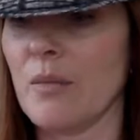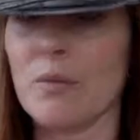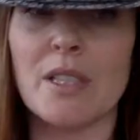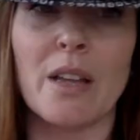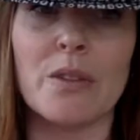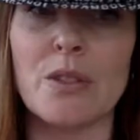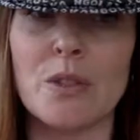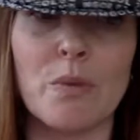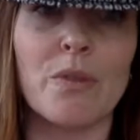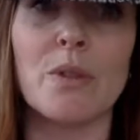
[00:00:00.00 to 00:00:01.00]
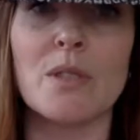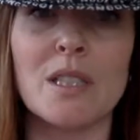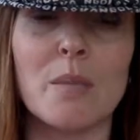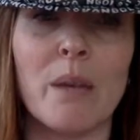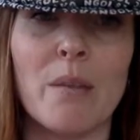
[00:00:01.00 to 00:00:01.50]
seller just
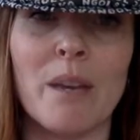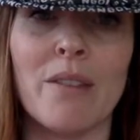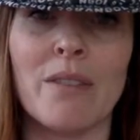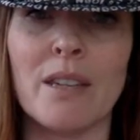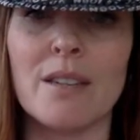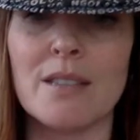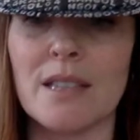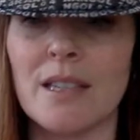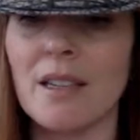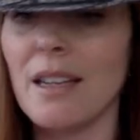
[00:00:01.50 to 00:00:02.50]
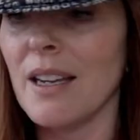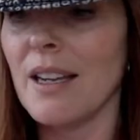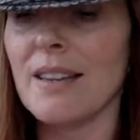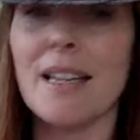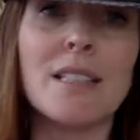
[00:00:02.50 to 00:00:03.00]
refuses to pay my fees, then
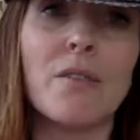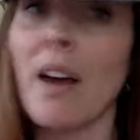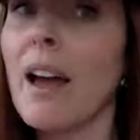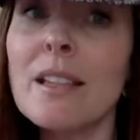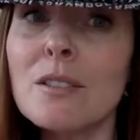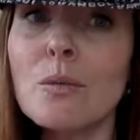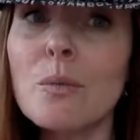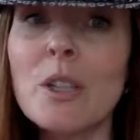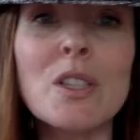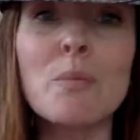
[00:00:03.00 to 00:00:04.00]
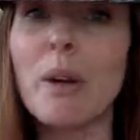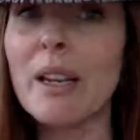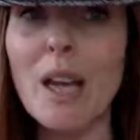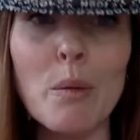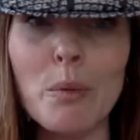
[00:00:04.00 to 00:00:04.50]
that's a fine. We just
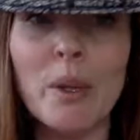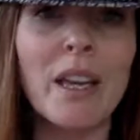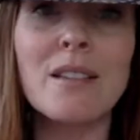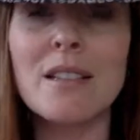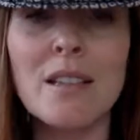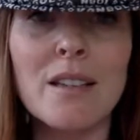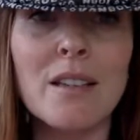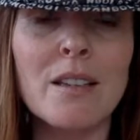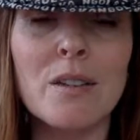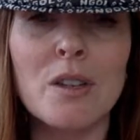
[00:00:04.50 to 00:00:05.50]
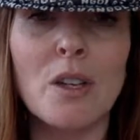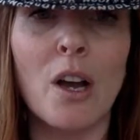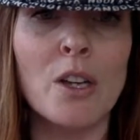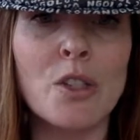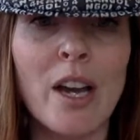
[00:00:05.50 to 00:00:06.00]
break up, we end the
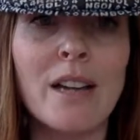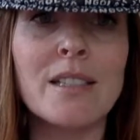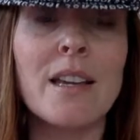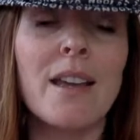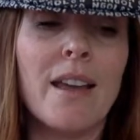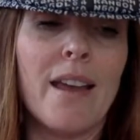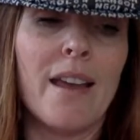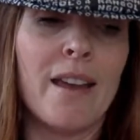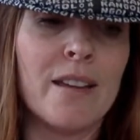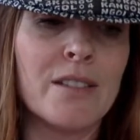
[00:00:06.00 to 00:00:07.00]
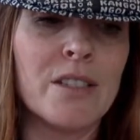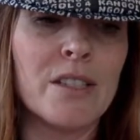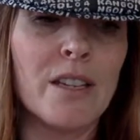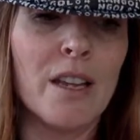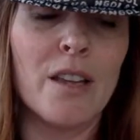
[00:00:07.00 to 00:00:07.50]
contract. And,
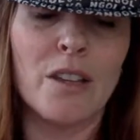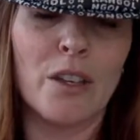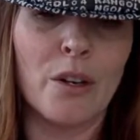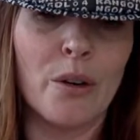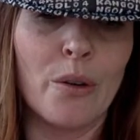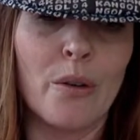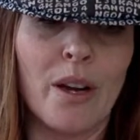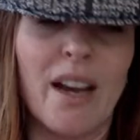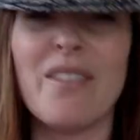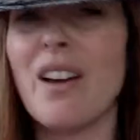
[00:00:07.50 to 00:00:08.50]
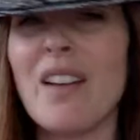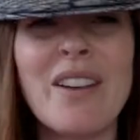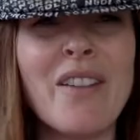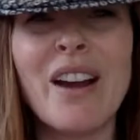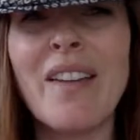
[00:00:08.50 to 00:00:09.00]
I've
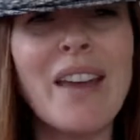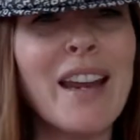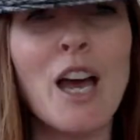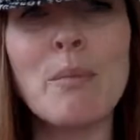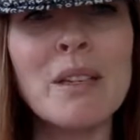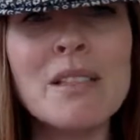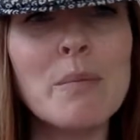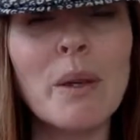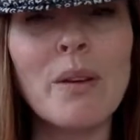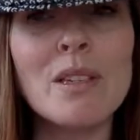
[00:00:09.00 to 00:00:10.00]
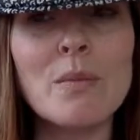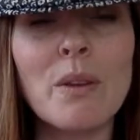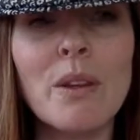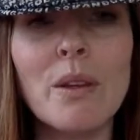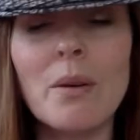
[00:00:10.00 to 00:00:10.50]
never had that happen, to be honest
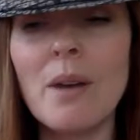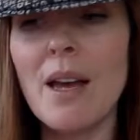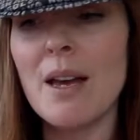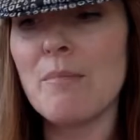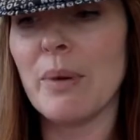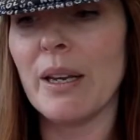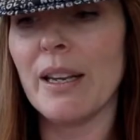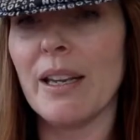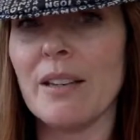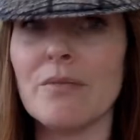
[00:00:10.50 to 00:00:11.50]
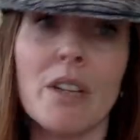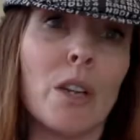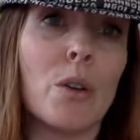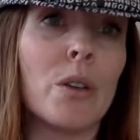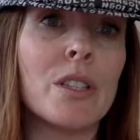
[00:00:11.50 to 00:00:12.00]
with you, but
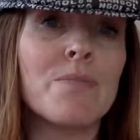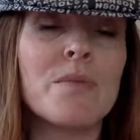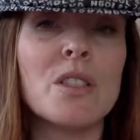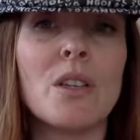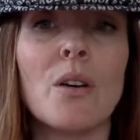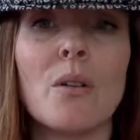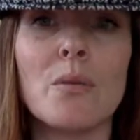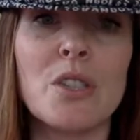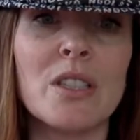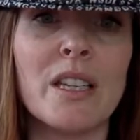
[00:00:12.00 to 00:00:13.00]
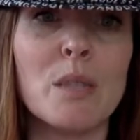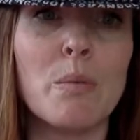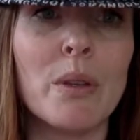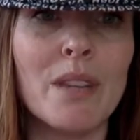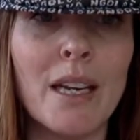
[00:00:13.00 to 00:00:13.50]
it could. So just like to
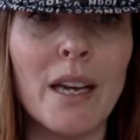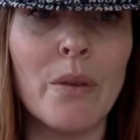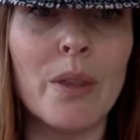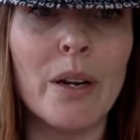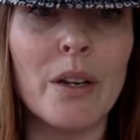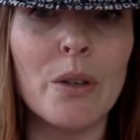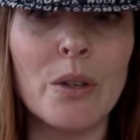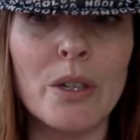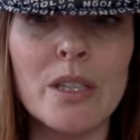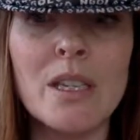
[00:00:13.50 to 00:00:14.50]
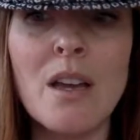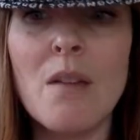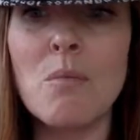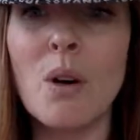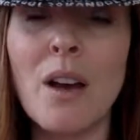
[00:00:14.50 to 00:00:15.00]
put that out there, it could.
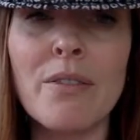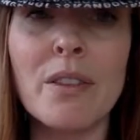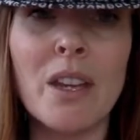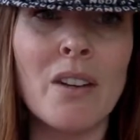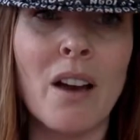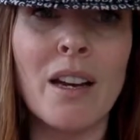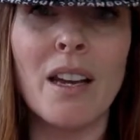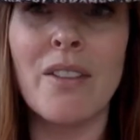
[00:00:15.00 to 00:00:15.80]
More often than not, I've